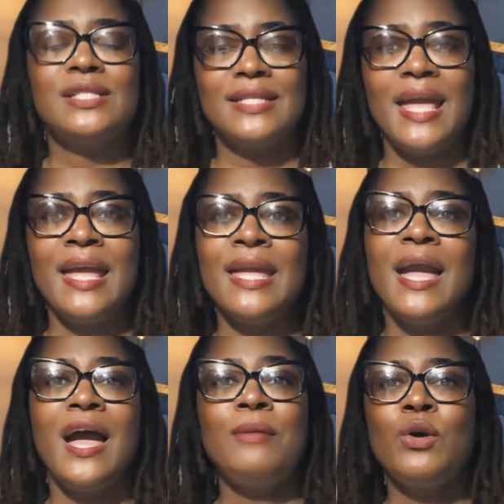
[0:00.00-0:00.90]

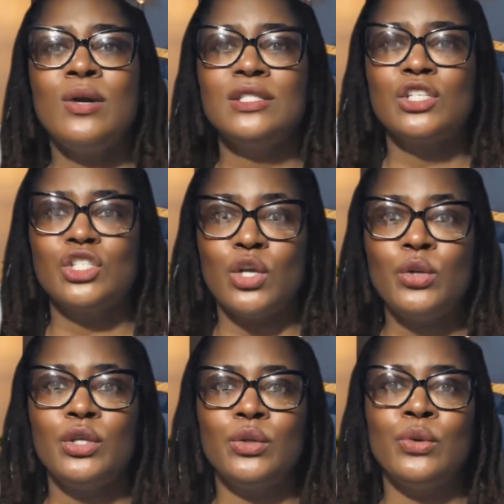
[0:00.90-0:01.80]
today I'm going to show
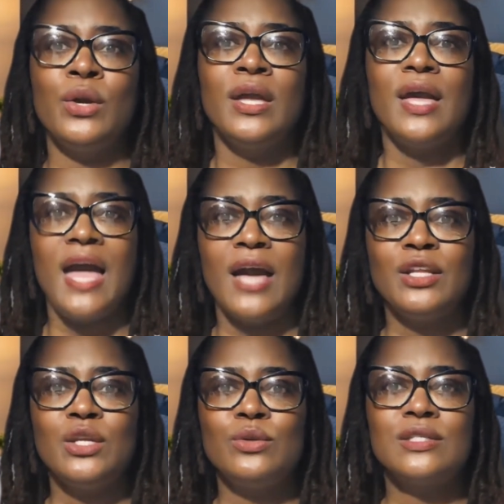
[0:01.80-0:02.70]
you how to
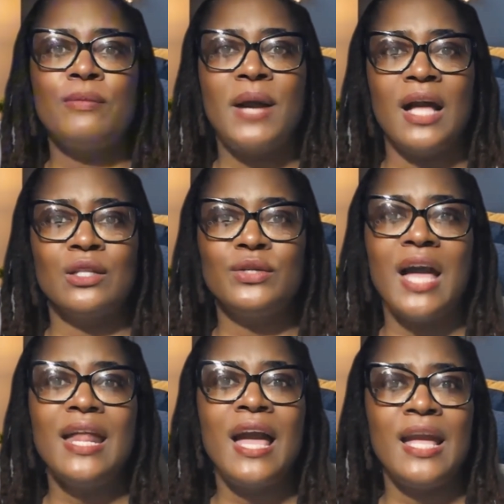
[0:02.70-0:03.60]
use
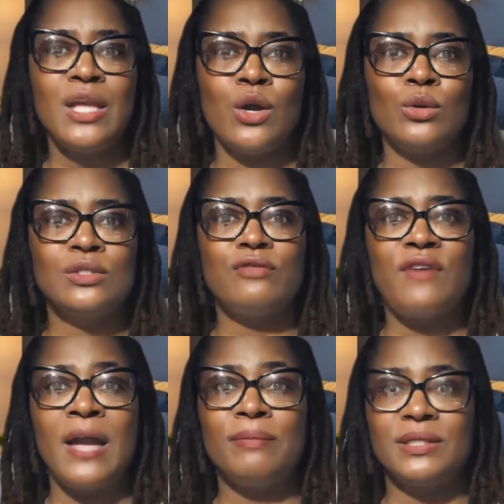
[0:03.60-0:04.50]
Apollo.io to
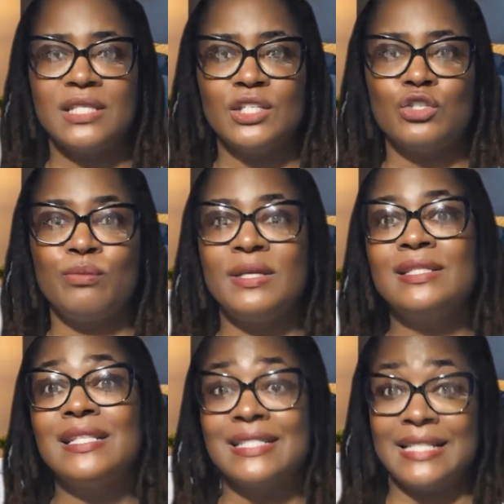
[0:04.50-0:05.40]
find potential
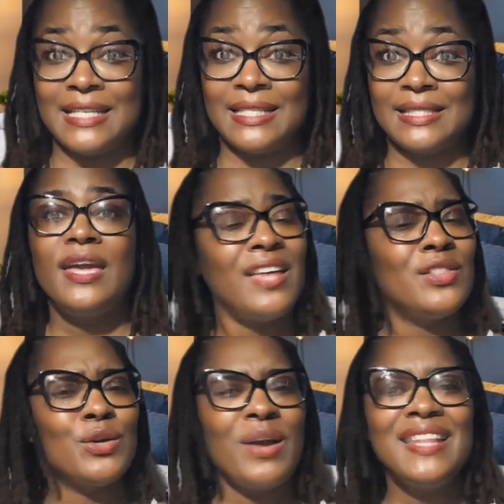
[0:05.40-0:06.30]
business leads. And
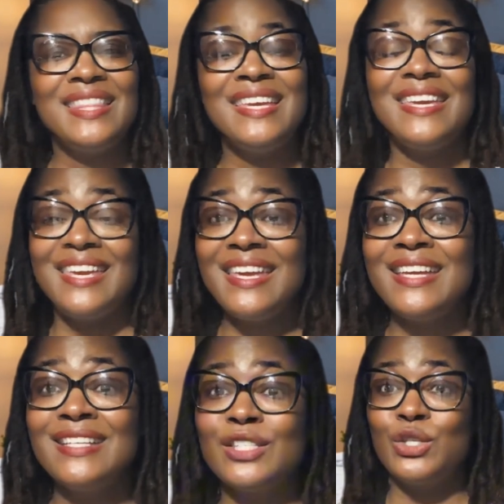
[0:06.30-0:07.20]
the great thing
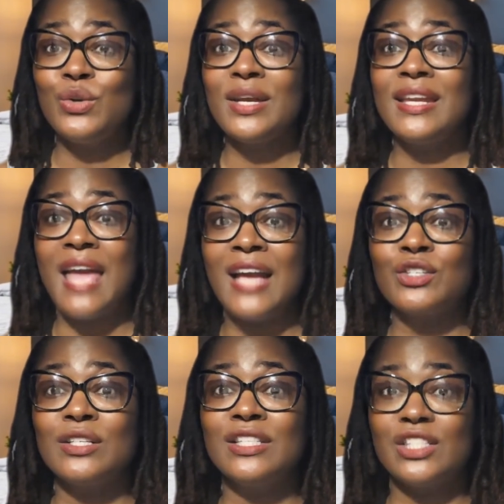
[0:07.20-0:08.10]
is you can
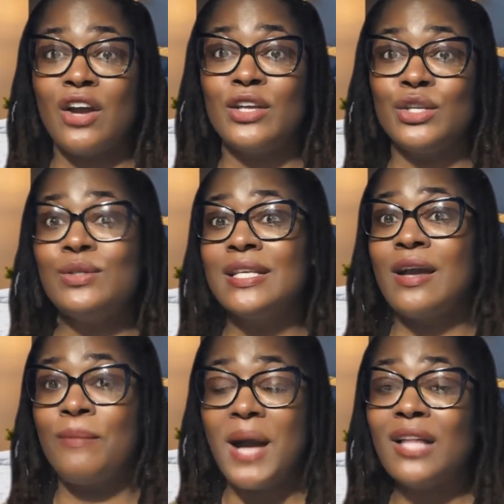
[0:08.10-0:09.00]
actually start using
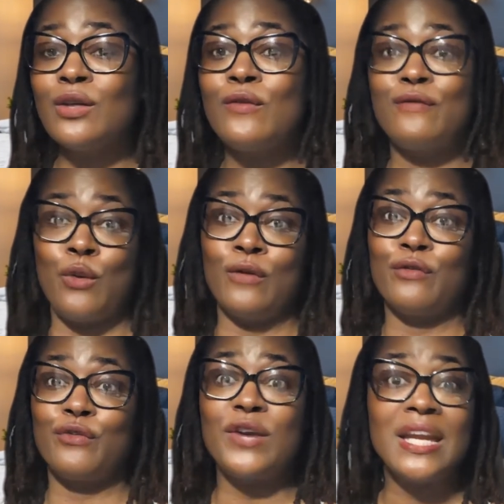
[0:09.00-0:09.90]
Apollo for
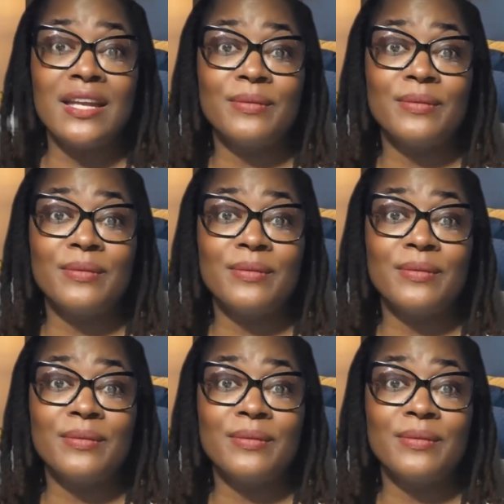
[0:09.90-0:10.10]
free.